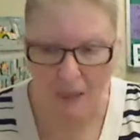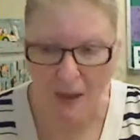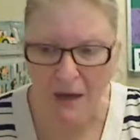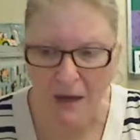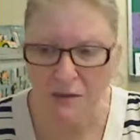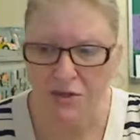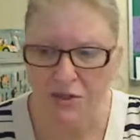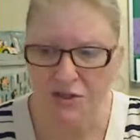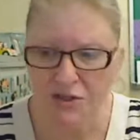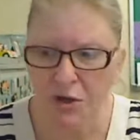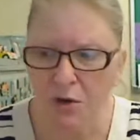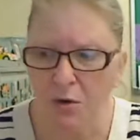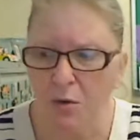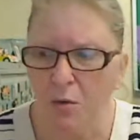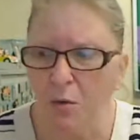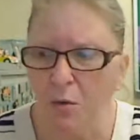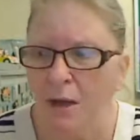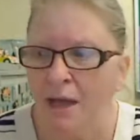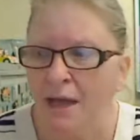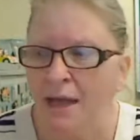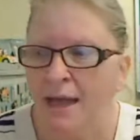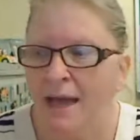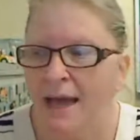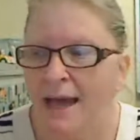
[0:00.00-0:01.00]
So
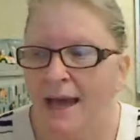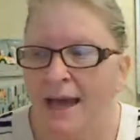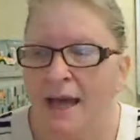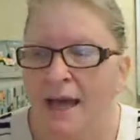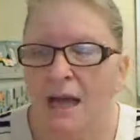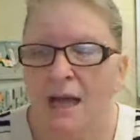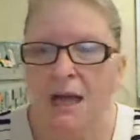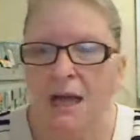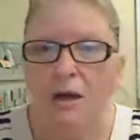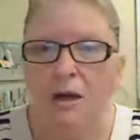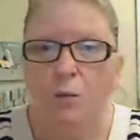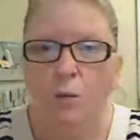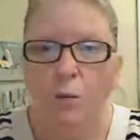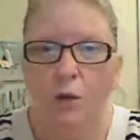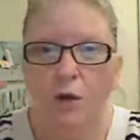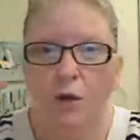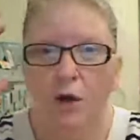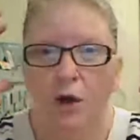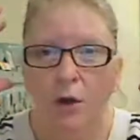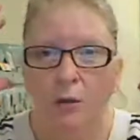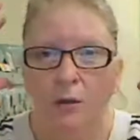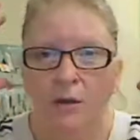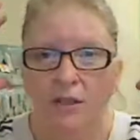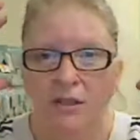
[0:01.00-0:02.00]
we're
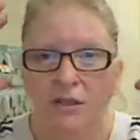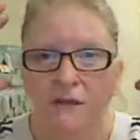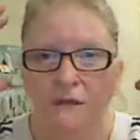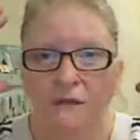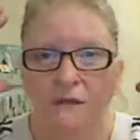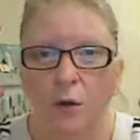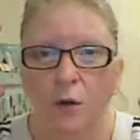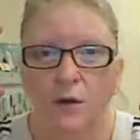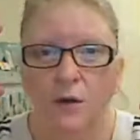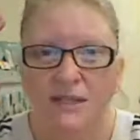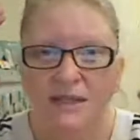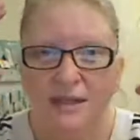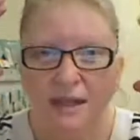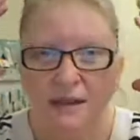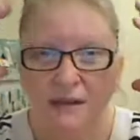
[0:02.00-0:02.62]
going to focus